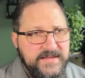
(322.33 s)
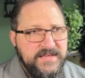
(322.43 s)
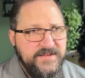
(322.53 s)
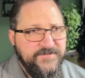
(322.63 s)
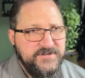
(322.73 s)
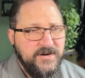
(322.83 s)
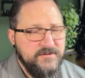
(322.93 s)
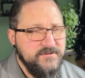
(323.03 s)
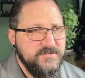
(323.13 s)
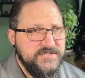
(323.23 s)
if your
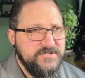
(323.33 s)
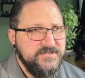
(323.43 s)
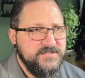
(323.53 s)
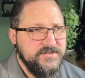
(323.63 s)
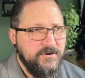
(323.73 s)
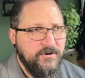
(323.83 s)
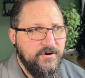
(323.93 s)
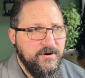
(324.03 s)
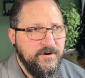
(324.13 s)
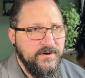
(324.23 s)
tolerances
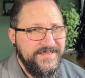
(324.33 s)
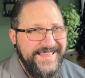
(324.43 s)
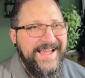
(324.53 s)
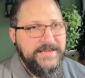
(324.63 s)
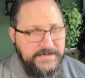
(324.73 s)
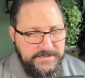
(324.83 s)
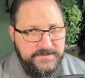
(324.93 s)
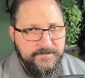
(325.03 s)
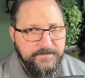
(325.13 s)
are lacking